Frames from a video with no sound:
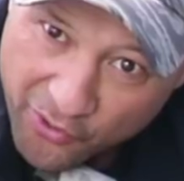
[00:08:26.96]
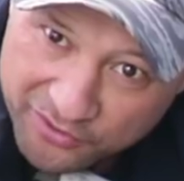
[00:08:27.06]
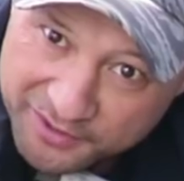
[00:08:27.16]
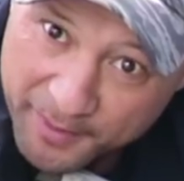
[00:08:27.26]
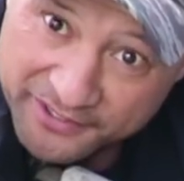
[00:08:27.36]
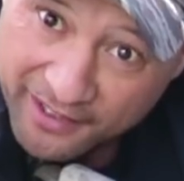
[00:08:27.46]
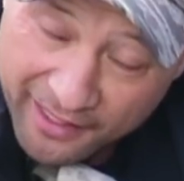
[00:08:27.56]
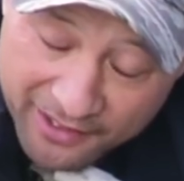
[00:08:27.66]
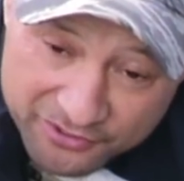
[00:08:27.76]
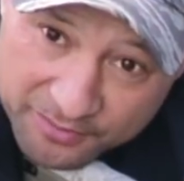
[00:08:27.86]
gong smashed at
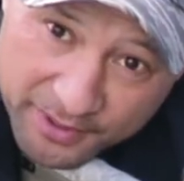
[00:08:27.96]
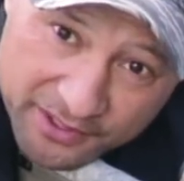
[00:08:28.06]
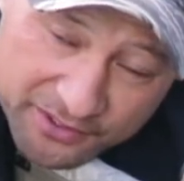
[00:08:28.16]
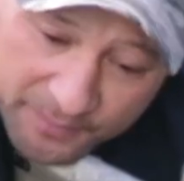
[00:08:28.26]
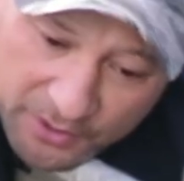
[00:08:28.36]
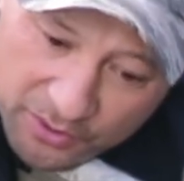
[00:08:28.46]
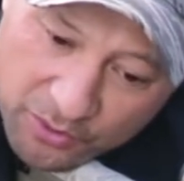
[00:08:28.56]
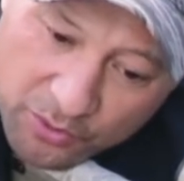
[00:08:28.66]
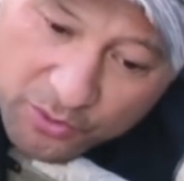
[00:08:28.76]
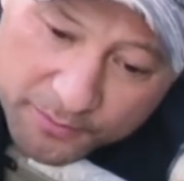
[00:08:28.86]
1,000 meters,
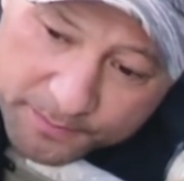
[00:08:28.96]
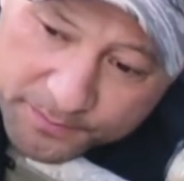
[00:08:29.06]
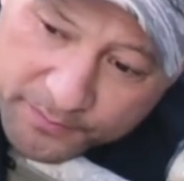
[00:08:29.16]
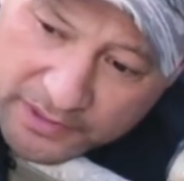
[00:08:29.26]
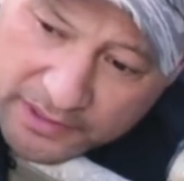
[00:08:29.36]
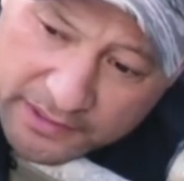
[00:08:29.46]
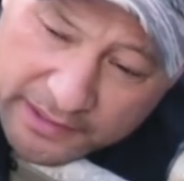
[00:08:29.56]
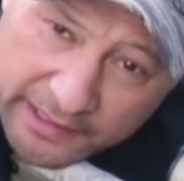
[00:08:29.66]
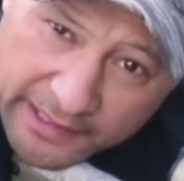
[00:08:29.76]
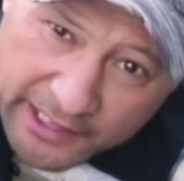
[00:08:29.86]
or
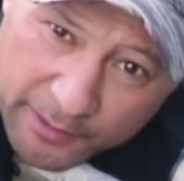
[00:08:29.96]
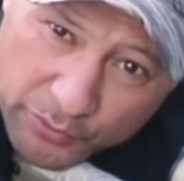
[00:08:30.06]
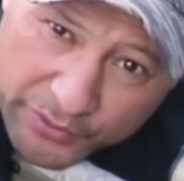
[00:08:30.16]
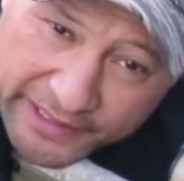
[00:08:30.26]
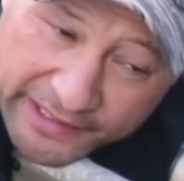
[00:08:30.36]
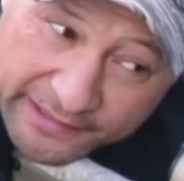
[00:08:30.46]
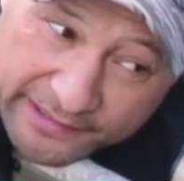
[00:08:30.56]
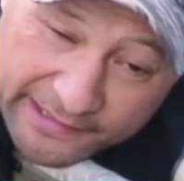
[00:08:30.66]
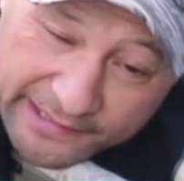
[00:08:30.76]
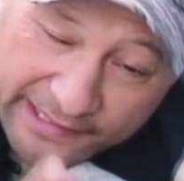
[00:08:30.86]
an animal dead
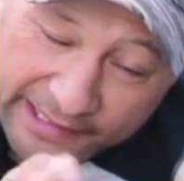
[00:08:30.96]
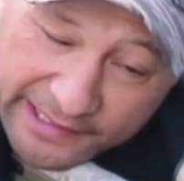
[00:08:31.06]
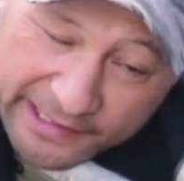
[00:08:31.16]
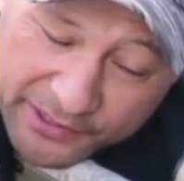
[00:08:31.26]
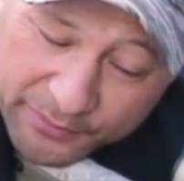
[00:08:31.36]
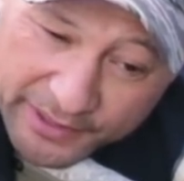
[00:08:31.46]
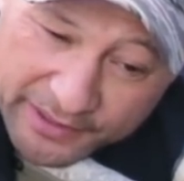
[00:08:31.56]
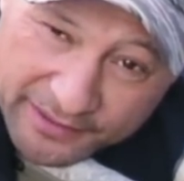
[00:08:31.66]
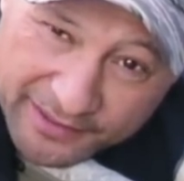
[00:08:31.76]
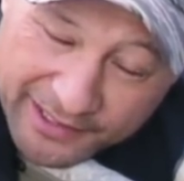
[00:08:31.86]
at the other
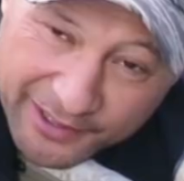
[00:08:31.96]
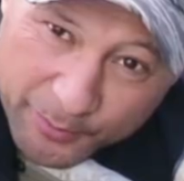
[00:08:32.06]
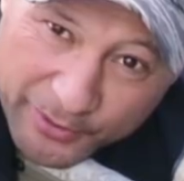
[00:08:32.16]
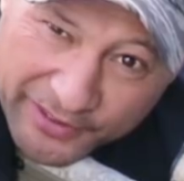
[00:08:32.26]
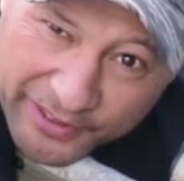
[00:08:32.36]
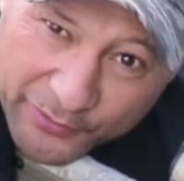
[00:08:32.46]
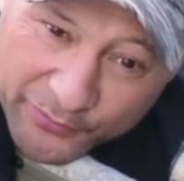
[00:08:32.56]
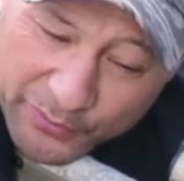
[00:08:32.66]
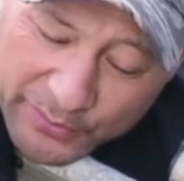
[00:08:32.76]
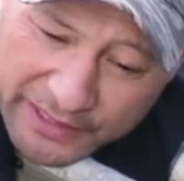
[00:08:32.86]
end and I'm heading off
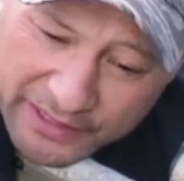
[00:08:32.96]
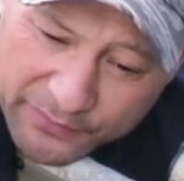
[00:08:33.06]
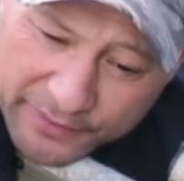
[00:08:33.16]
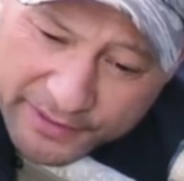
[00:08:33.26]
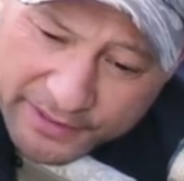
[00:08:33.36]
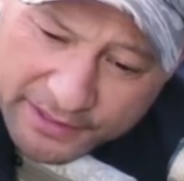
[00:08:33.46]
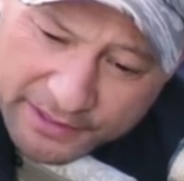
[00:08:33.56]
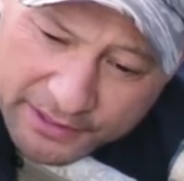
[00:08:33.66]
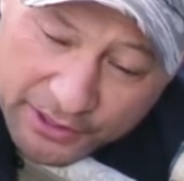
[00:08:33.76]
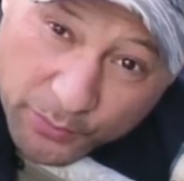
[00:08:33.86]
for recovery.
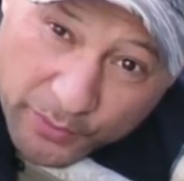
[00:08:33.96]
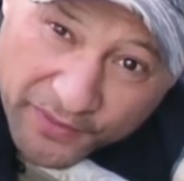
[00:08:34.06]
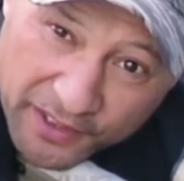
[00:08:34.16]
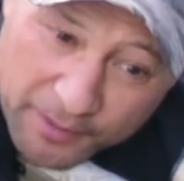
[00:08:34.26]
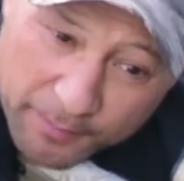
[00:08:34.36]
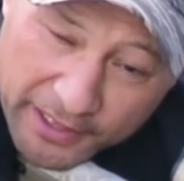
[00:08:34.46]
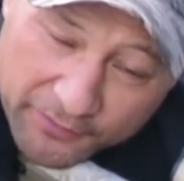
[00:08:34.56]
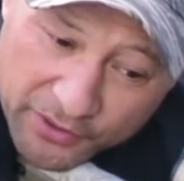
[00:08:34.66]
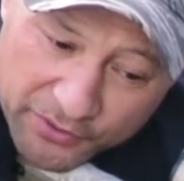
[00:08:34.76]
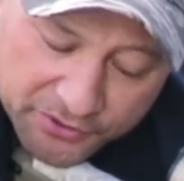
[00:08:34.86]
One thing you may
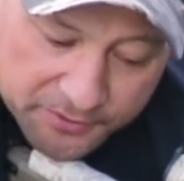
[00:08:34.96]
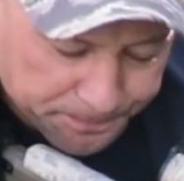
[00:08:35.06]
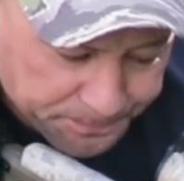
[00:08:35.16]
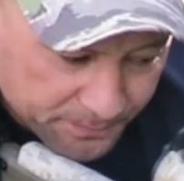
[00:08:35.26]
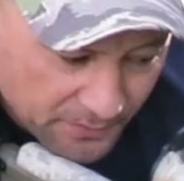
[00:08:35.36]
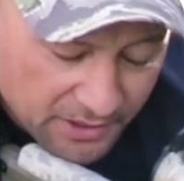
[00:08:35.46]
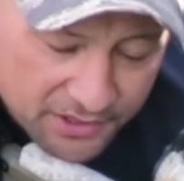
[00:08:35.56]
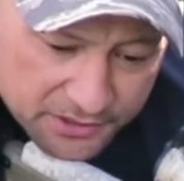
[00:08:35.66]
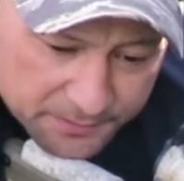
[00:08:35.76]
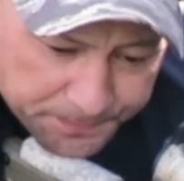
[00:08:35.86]
have noticed
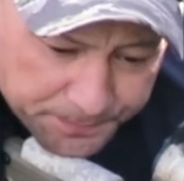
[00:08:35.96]
is